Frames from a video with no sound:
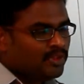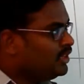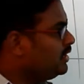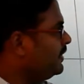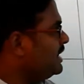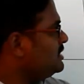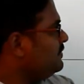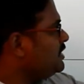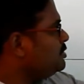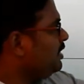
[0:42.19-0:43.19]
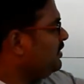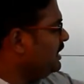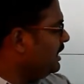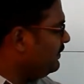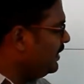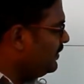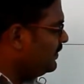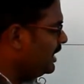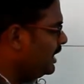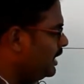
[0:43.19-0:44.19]
The phase difference between wave
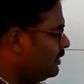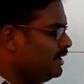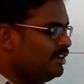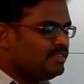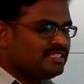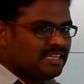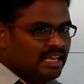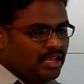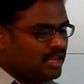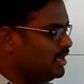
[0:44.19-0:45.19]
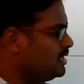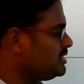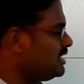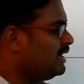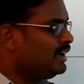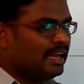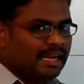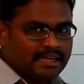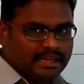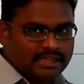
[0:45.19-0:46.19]
A and wave C is
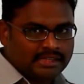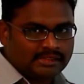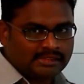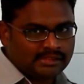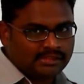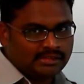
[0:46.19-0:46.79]
90 degrees.